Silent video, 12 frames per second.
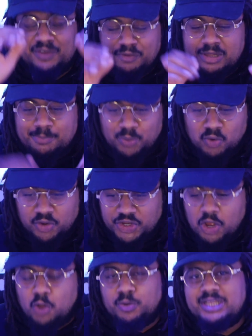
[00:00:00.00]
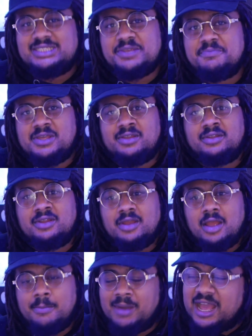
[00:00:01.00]
very important, not only to me,
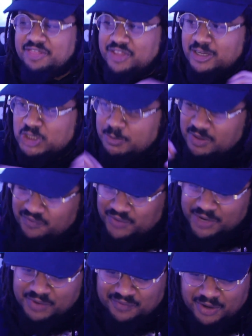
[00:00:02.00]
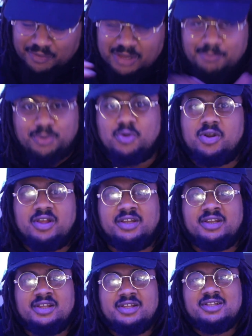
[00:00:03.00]
but I think should be very, very
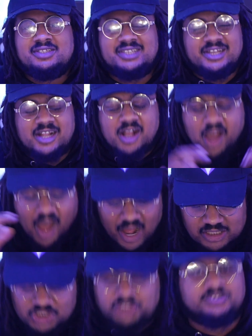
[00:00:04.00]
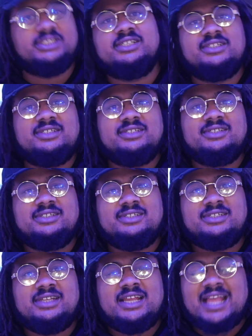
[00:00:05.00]
important to the country
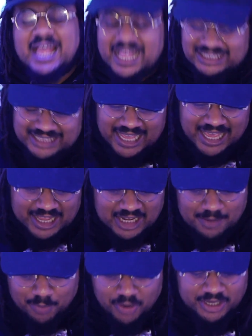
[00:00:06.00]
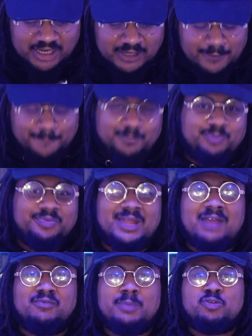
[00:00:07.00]
and to anybody
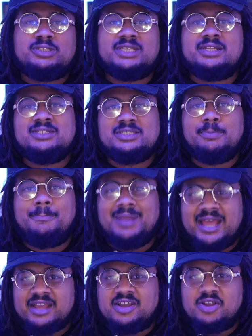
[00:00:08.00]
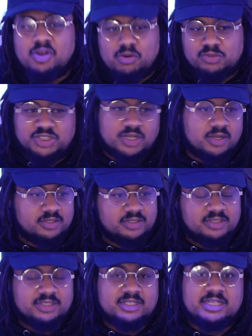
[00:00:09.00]
that represents black culture,
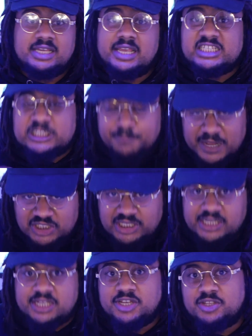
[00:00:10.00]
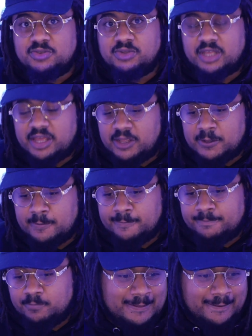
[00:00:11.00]
especially in the UK.
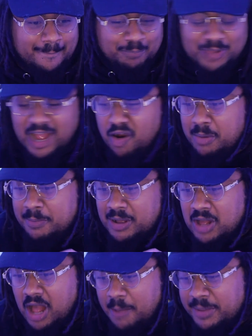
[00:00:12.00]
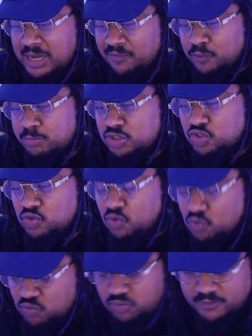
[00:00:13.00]
I remember coming in from
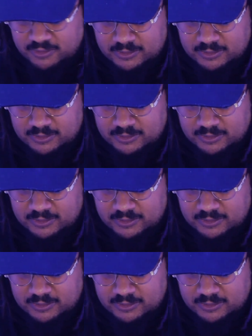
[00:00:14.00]
school,